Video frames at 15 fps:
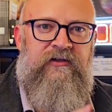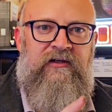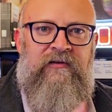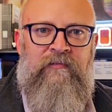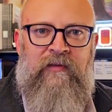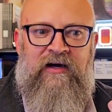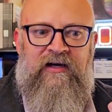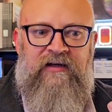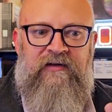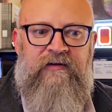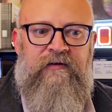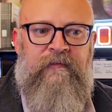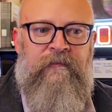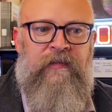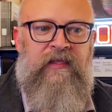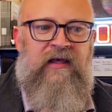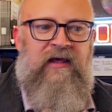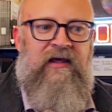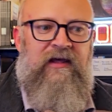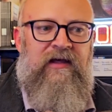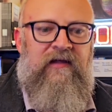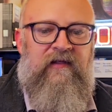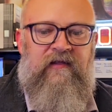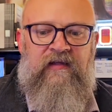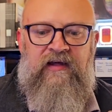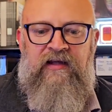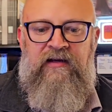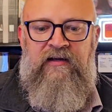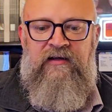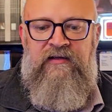in mind,
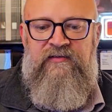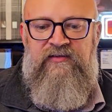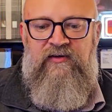then it's